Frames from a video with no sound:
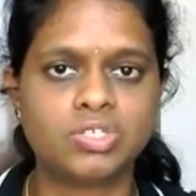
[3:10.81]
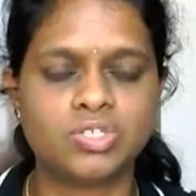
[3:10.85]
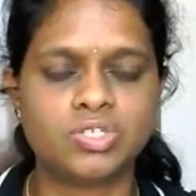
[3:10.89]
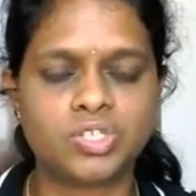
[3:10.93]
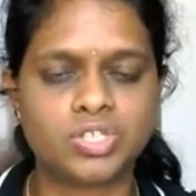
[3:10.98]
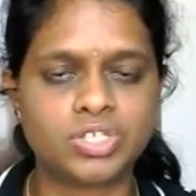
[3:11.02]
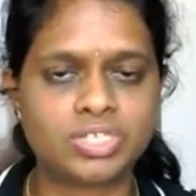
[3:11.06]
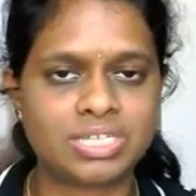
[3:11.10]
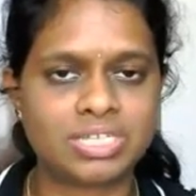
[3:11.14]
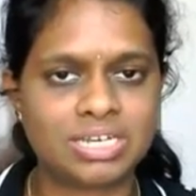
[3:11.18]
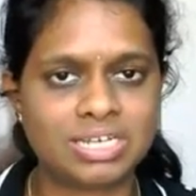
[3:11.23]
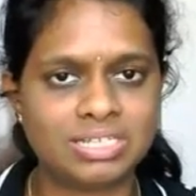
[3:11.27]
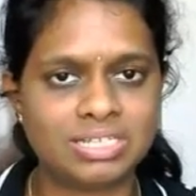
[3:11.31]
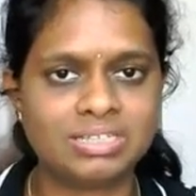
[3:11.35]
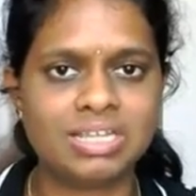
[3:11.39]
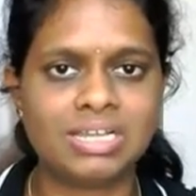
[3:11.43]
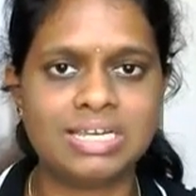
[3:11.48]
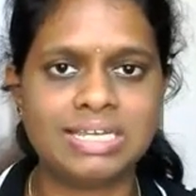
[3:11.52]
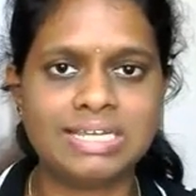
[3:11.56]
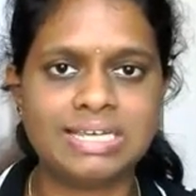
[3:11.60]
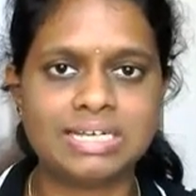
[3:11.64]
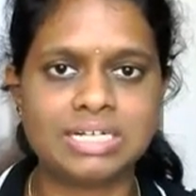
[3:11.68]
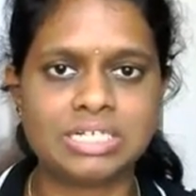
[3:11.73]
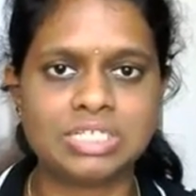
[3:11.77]
Just click the
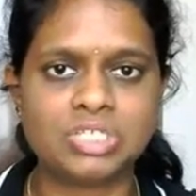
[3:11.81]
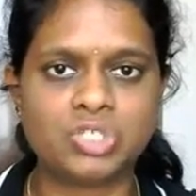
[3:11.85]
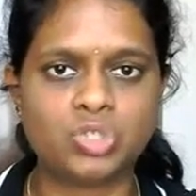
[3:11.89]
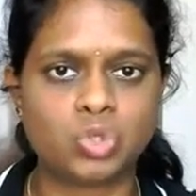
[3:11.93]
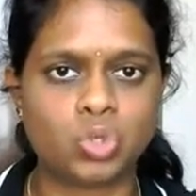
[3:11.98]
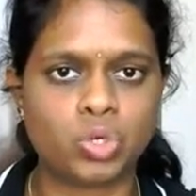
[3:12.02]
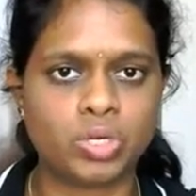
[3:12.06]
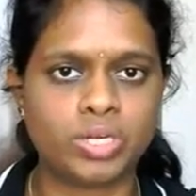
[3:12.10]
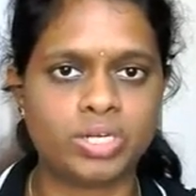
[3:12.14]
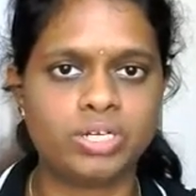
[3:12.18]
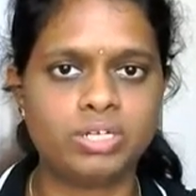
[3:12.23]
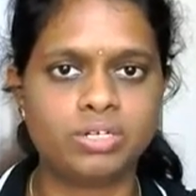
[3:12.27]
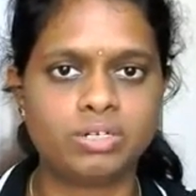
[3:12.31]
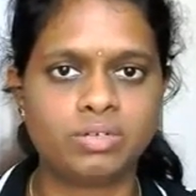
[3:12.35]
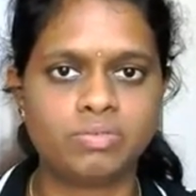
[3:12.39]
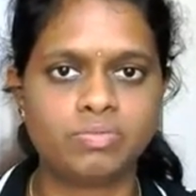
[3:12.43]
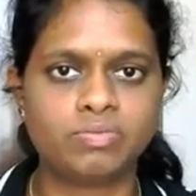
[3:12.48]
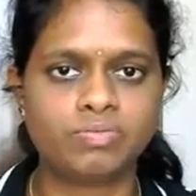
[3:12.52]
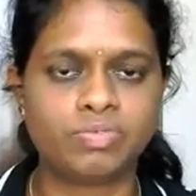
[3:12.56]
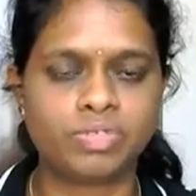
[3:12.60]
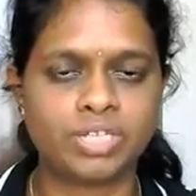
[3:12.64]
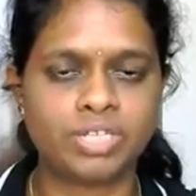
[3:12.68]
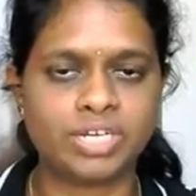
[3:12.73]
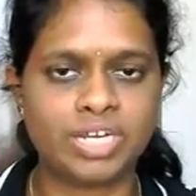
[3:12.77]
link and join
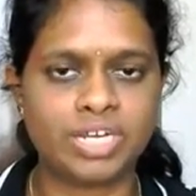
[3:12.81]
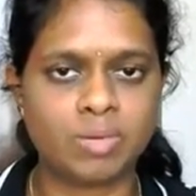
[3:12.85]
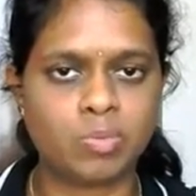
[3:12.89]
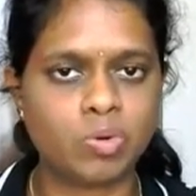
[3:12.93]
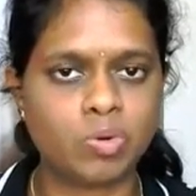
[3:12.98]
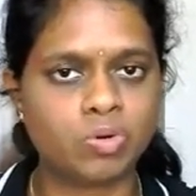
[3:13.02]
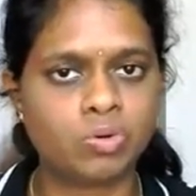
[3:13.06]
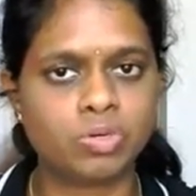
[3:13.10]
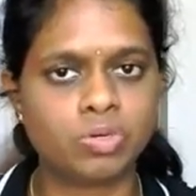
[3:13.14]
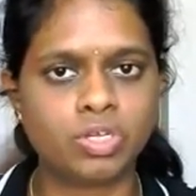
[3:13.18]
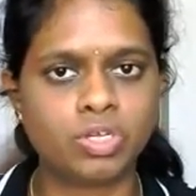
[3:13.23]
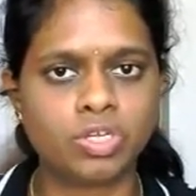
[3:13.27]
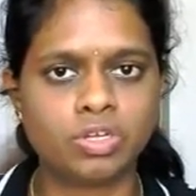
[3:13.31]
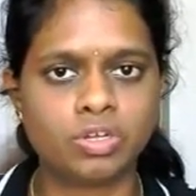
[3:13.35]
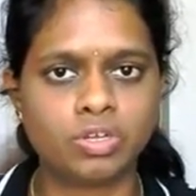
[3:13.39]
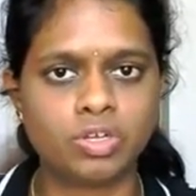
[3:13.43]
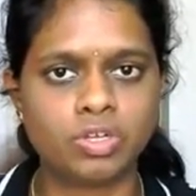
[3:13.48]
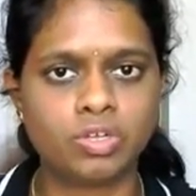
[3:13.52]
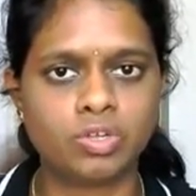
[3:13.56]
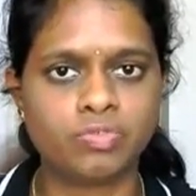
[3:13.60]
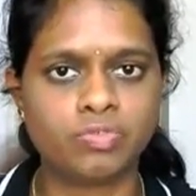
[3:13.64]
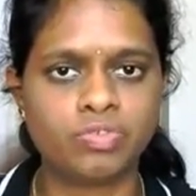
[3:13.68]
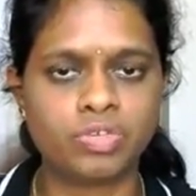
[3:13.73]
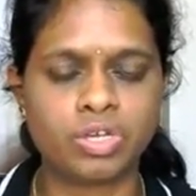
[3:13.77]
for the demo.
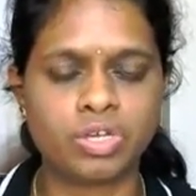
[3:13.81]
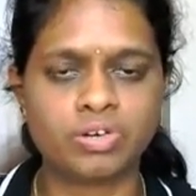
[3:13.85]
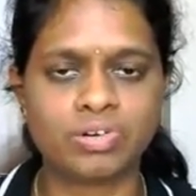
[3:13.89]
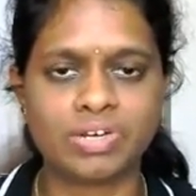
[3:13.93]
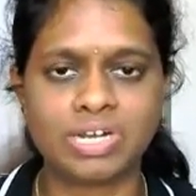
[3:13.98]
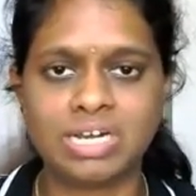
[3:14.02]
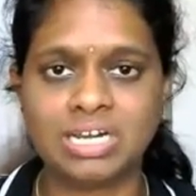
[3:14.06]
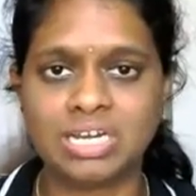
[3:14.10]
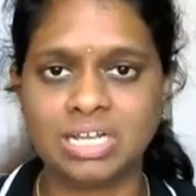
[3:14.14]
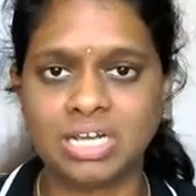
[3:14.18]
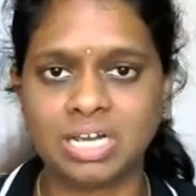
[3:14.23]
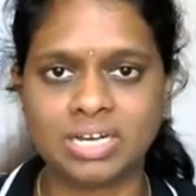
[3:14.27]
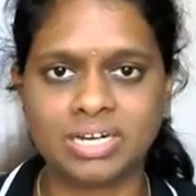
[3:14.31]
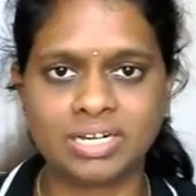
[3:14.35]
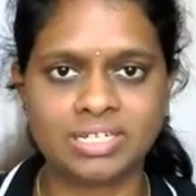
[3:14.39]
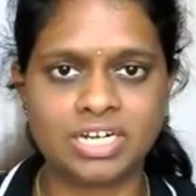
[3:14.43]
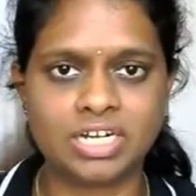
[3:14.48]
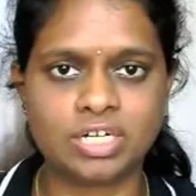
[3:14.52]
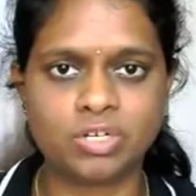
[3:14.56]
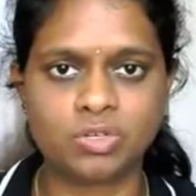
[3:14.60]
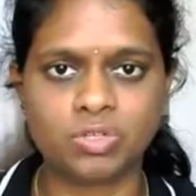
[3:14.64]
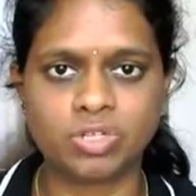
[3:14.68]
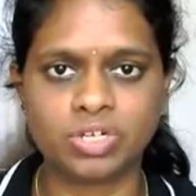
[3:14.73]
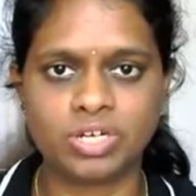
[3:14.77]
If you are really
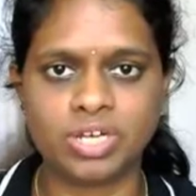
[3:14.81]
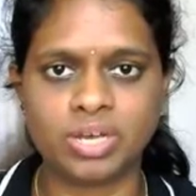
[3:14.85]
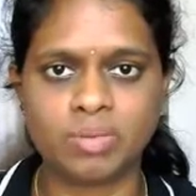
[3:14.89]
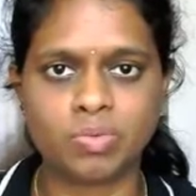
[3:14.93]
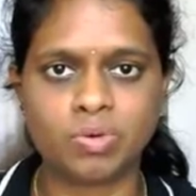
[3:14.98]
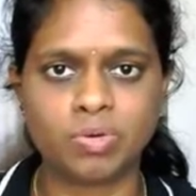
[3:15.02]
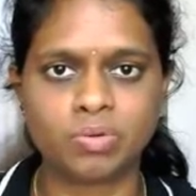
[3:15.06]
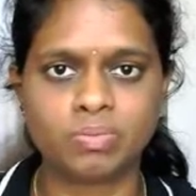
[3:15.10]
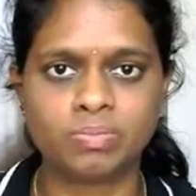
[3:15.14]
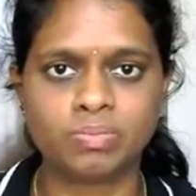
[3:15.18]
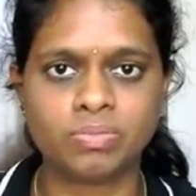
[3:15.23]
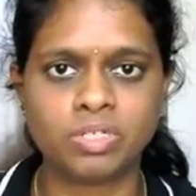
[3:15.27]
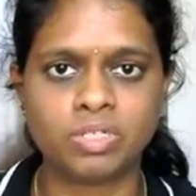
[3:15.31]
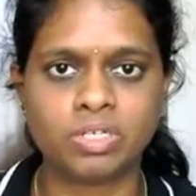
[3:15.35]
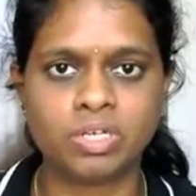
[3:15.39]
connected to the demo,